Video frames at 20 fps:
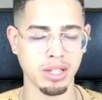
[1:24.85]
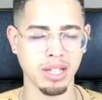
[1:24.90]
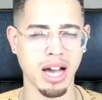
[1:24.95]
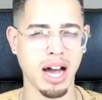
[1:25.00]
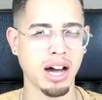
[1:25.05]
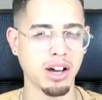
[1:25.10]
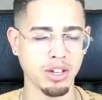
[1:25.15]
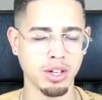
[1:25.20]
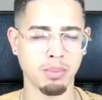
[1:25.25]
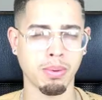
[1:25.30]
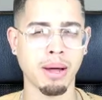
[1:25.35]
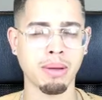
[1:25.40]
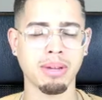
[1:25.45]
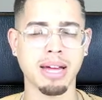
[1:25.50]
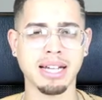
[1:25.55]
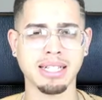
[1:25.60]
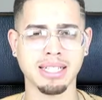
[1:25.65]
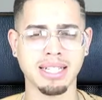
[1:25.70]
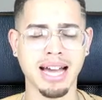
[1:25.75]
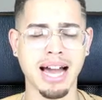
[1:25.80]
Now you're
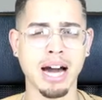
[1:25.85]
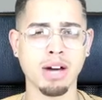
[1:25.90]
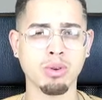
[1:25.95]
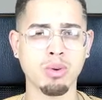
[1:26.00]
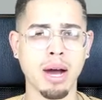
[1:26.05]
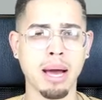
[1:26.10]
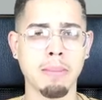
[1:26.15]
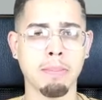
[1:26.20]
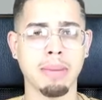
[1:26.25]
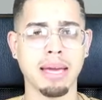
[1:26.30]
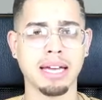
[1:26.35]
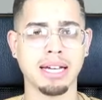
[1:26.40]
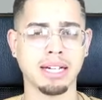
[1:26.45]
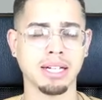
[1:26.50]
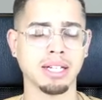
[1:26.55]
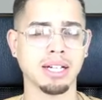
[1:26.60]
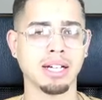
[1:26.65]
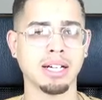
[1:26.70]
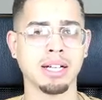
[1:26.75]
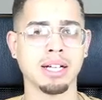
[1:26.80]
probably asking, how do I
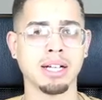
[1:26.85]
make